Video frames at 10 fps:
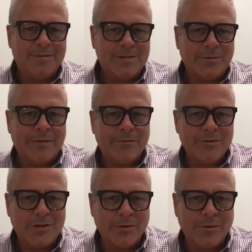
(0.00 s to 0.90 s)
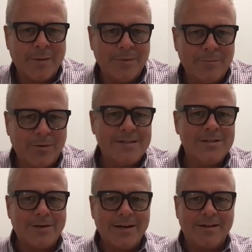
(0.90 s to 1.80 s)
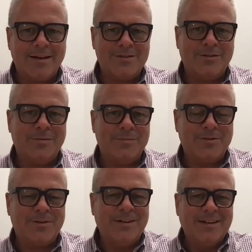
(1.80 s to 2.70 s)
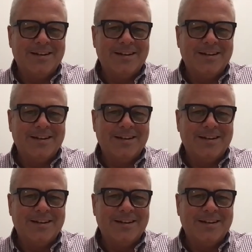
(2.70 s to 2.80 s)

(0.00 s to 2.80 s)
So we had everyone showing up in Price is Right costumes or